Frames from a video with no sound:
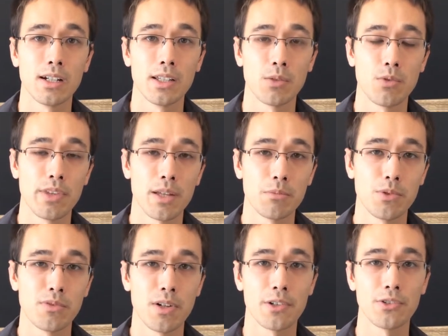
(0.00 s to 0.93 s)
We'll then
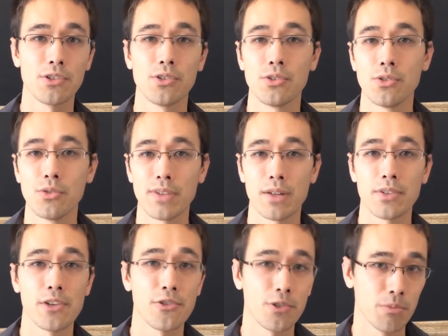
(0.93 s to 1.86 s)
move on to
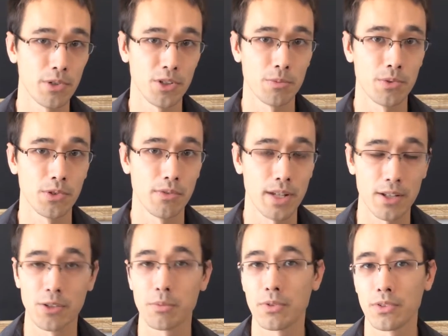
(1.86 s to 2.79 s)
foundational principles of
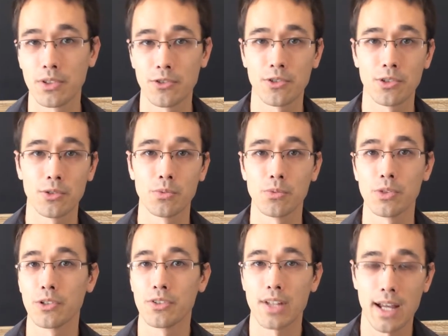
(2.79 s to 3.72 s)
Ansible, such as
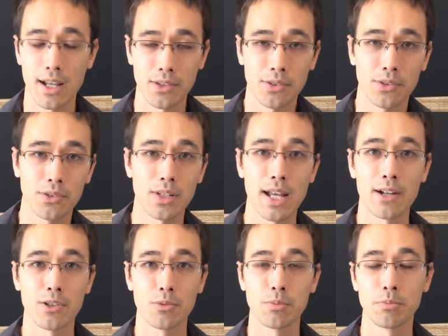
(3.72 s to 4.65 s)
what are tasks and
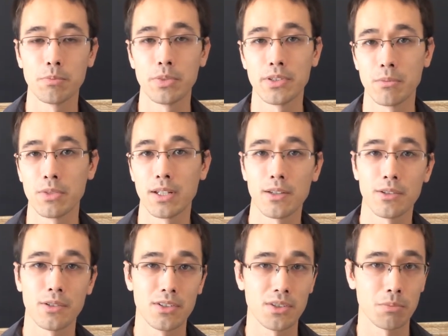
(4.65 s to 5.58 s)
how do you put them
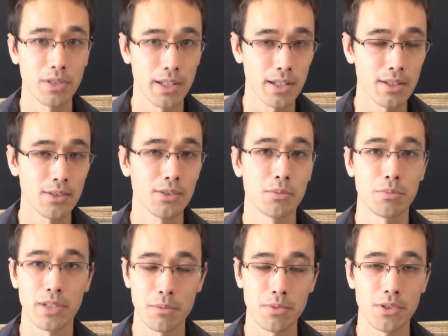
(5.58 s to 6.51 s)
together into plays
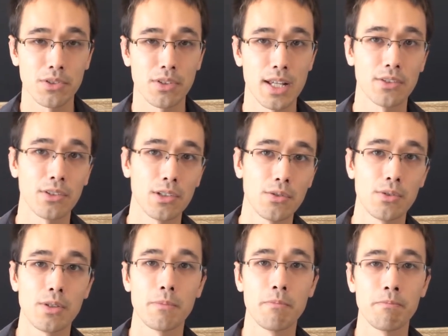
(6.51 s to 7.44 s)
and playbooks and
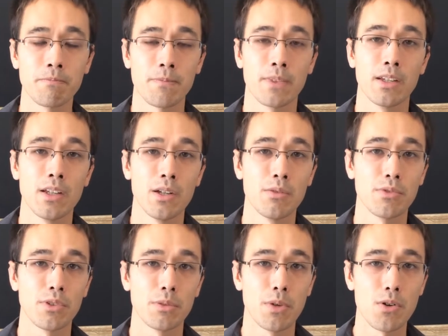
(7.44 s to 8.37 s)
execute them.
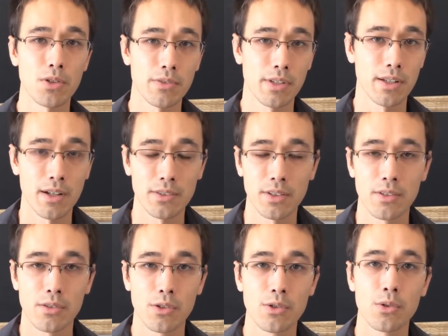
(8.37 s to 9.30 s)
For the bulk of the
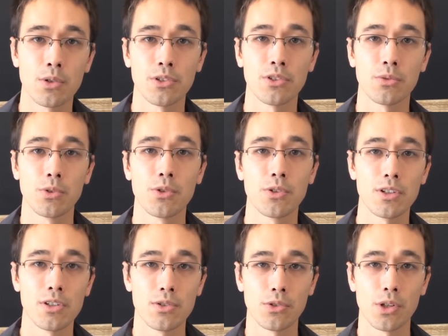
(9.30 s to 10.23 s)
content in the course, we're going
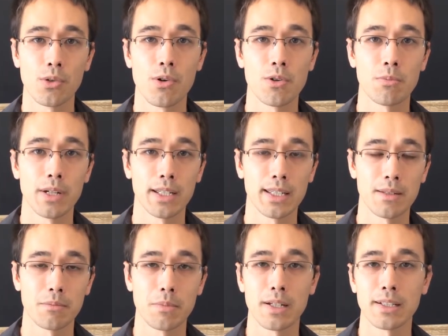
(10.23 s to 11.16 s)
to use a quote by
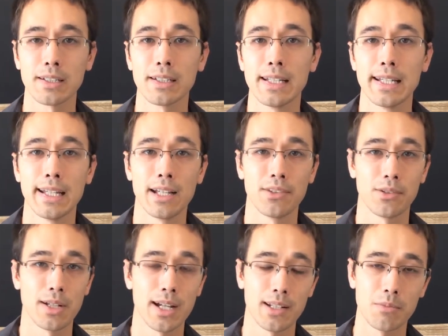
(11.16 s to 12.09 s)
Kent Beck as
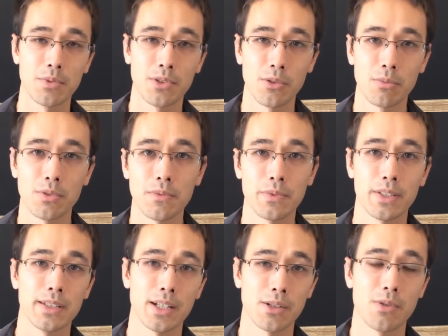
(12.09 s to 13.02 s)
our guiding principle,
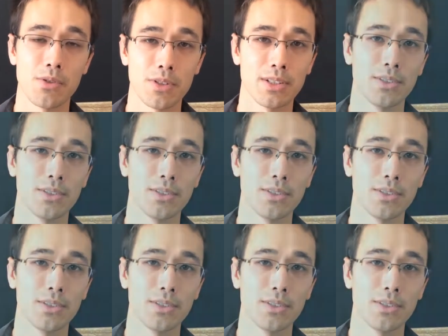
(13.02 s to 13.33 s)
and that quote